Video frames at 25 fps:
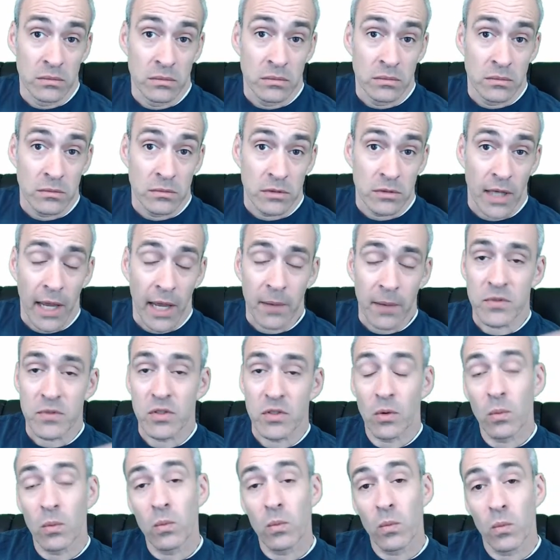Okay,
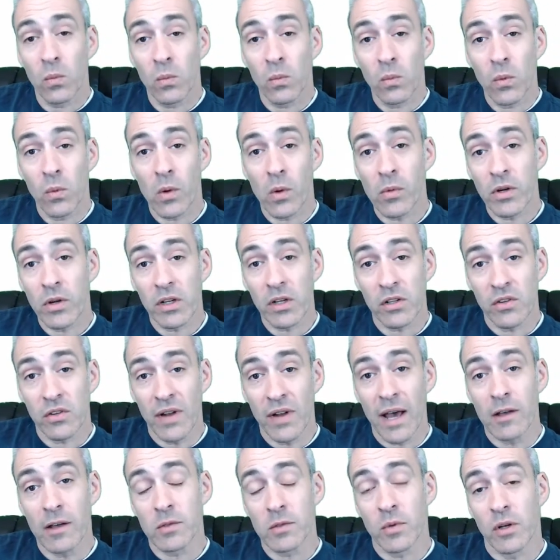so what we're going to do
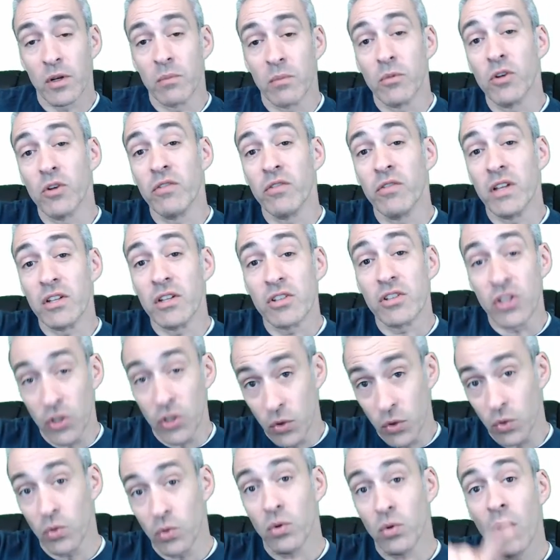now is we're going to move
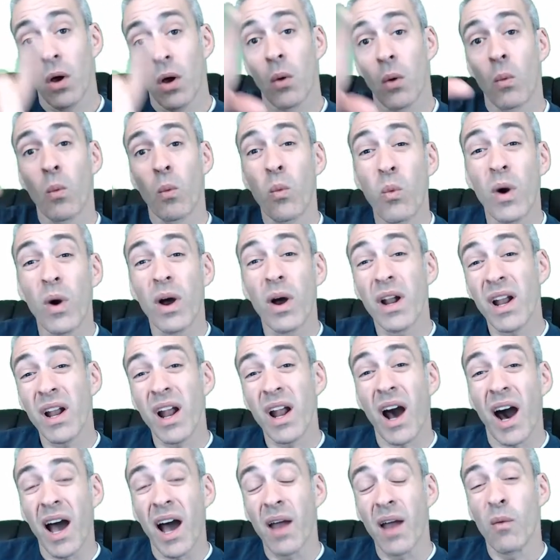into what
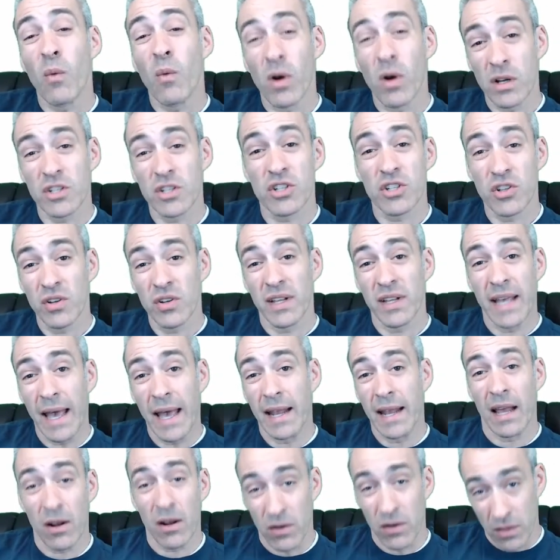I want you to get
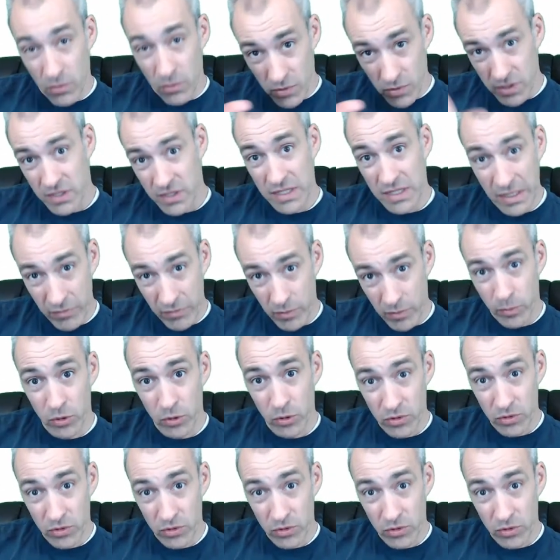out of the receivables